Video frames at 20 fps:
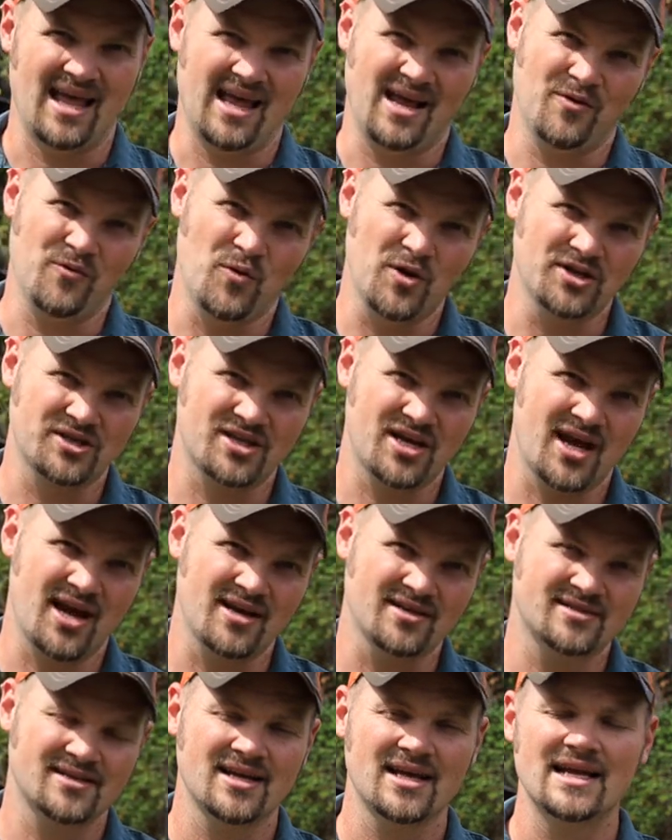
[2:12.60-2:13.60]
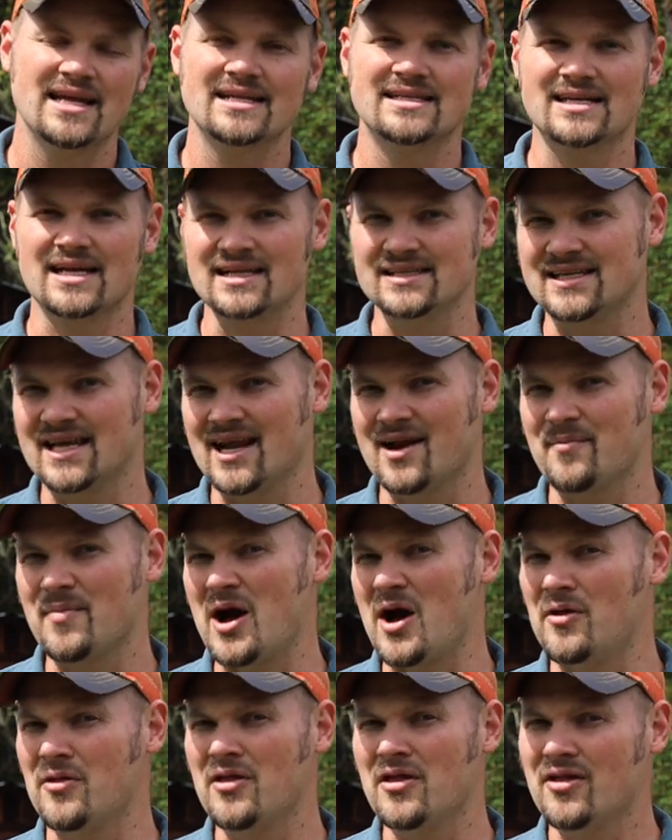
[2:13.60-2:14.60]
In which case, it's going to take
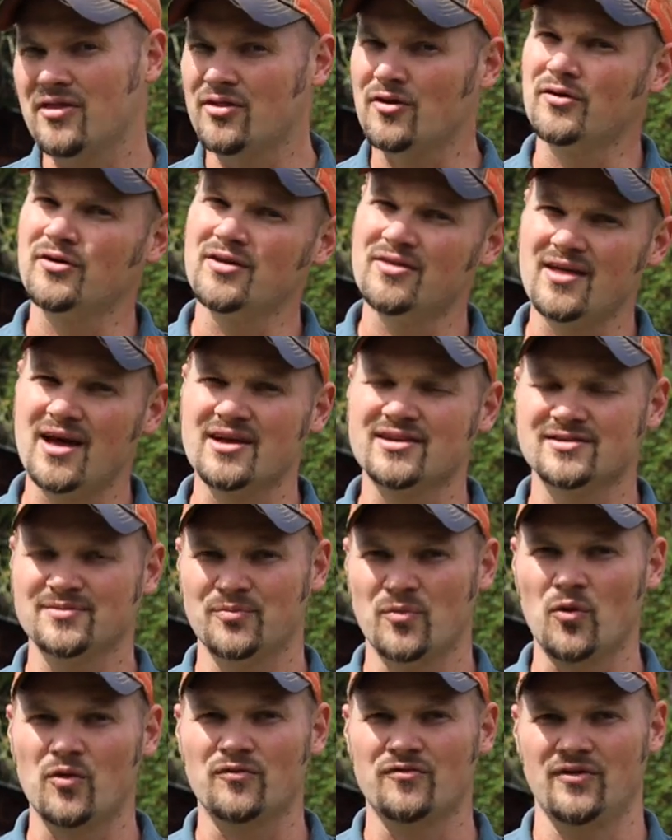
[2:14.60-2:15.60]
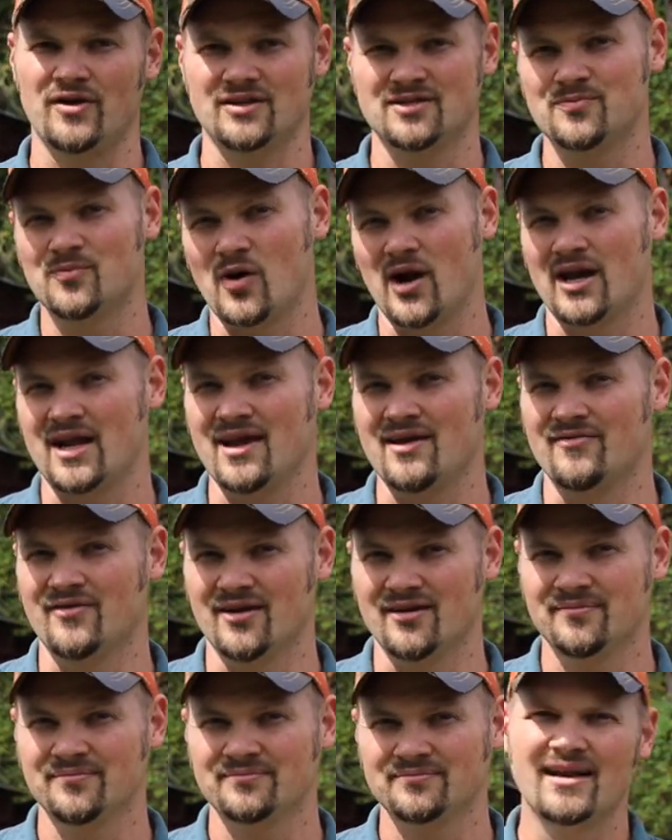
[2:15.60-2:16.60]
about 30,000 board feet to break
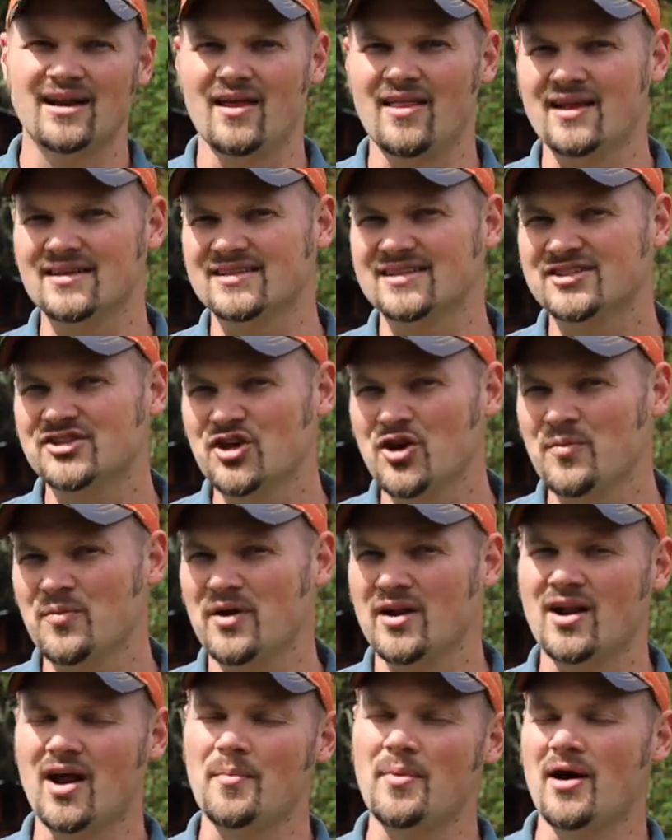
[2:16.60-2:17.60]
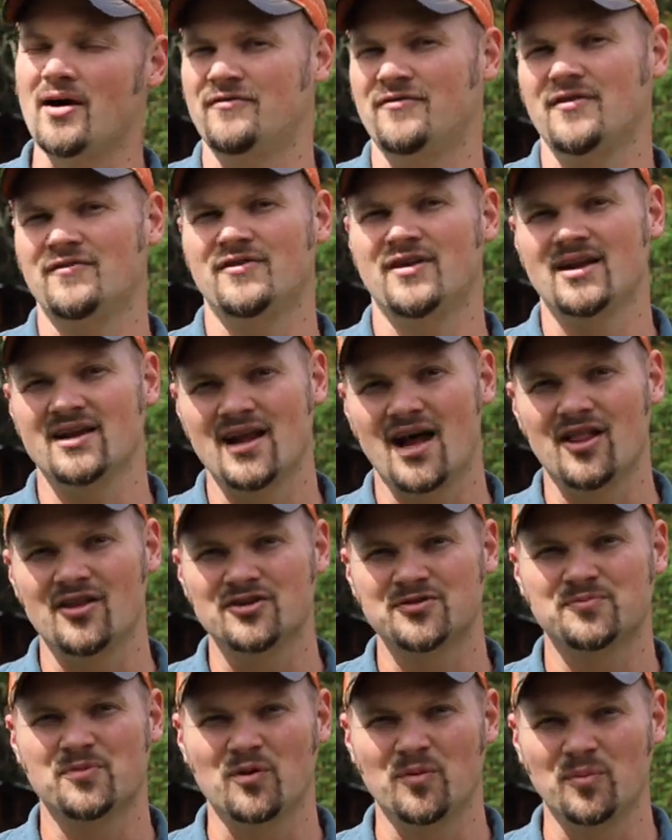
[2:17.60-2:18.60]
even. Now that's assuming about
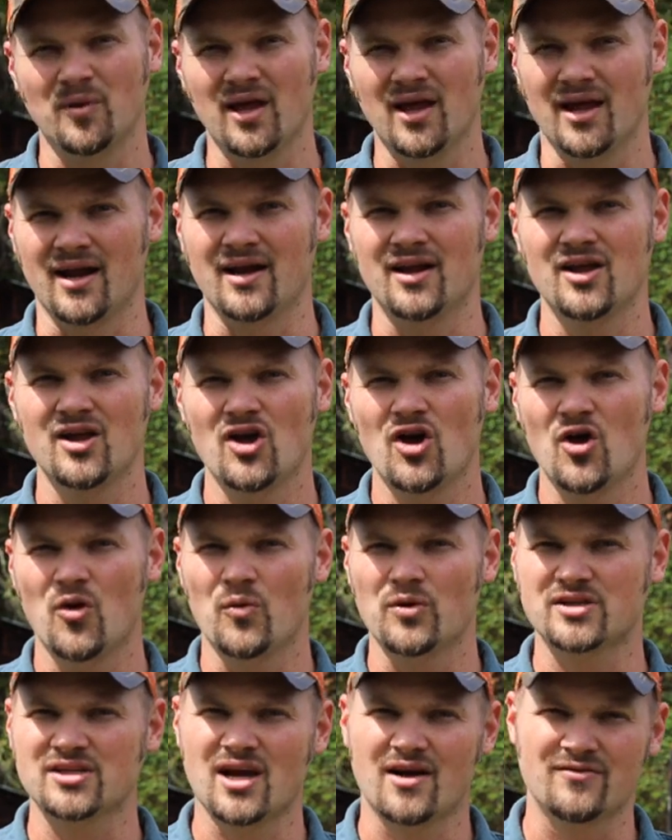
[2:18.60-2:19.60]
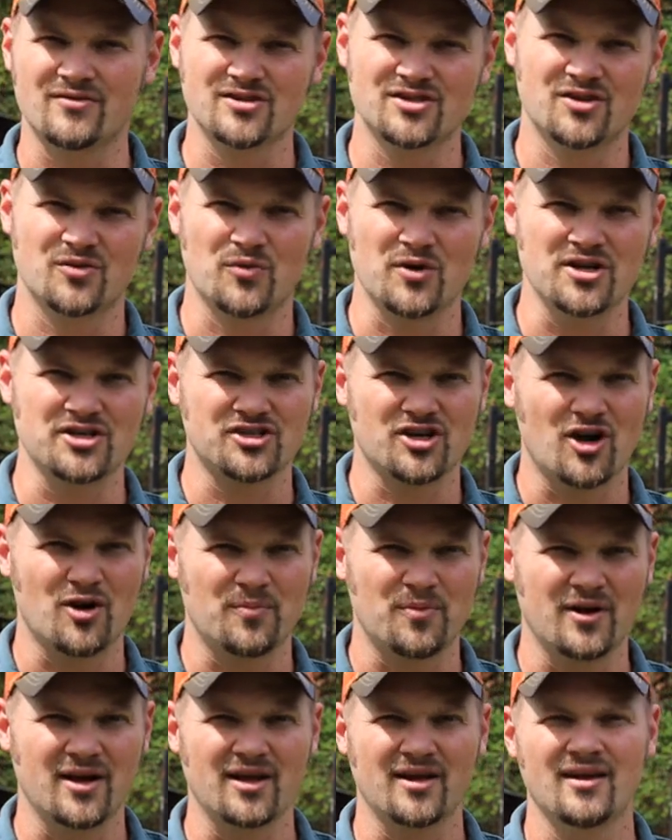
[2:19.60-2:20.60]
$15 per blade, which covers the
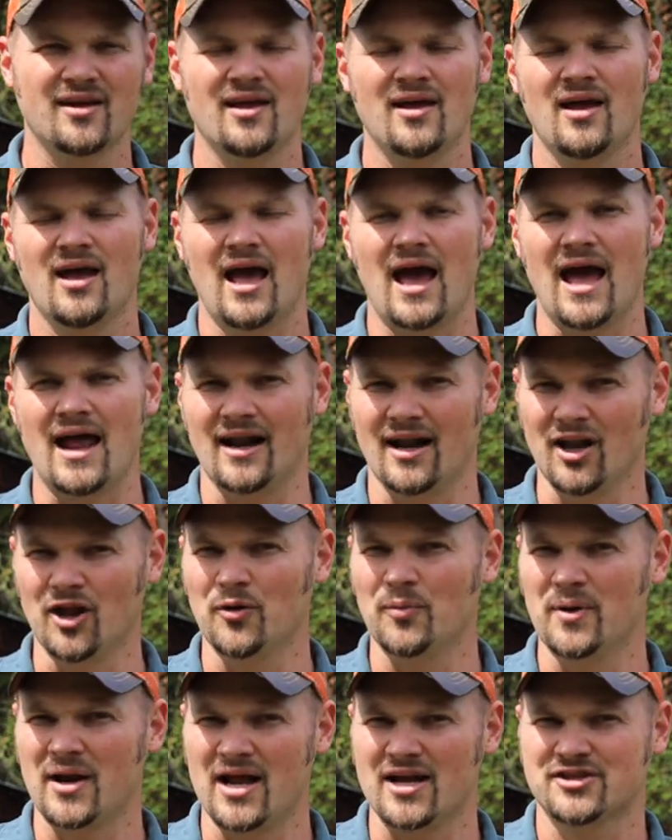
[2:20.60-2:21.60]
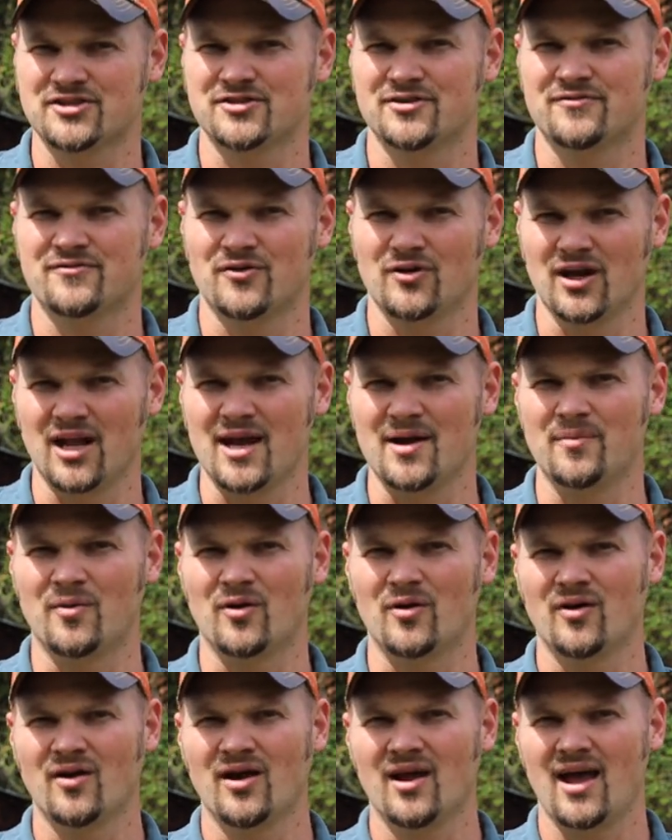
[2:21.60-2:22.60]
resharpening and a little bit extra for
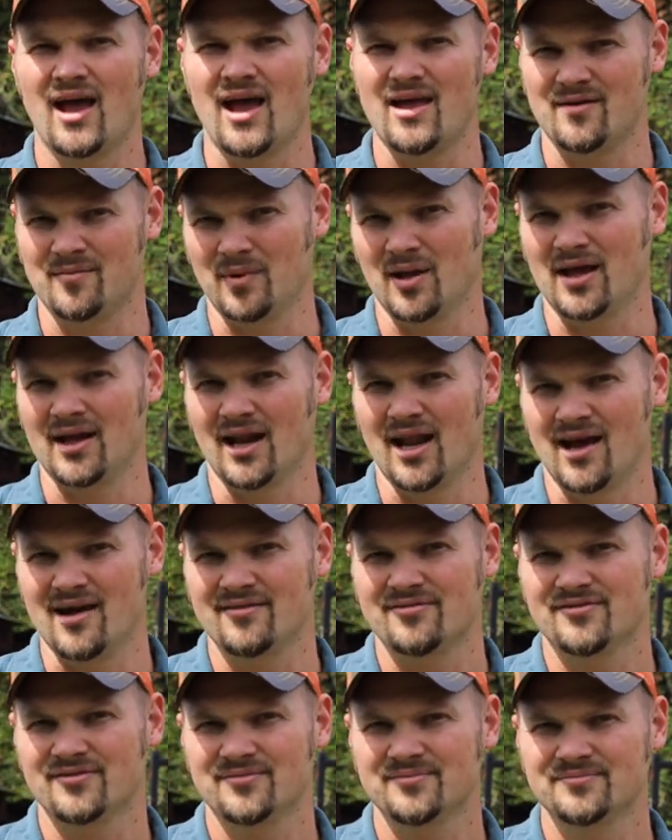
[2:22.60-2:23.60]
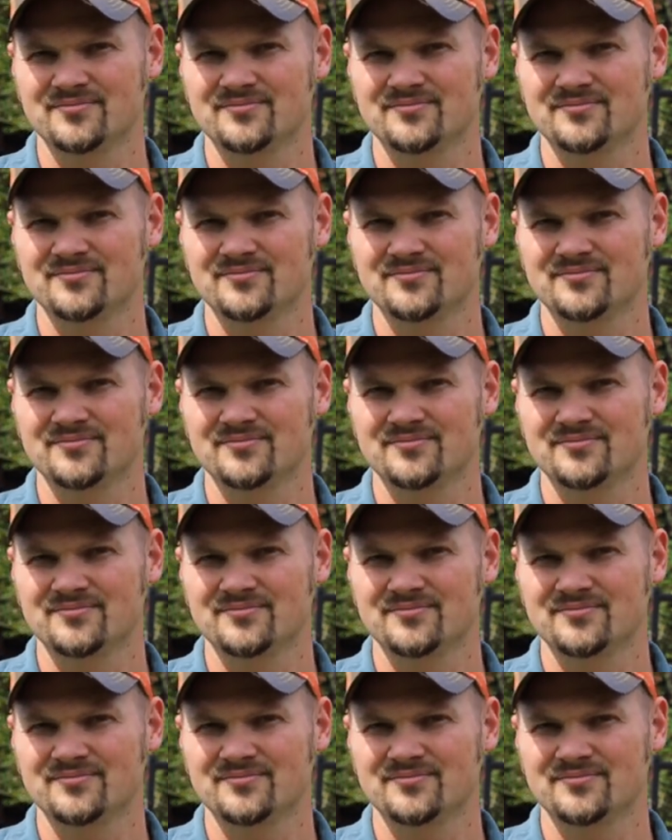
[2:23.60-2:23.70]
labor and blade life.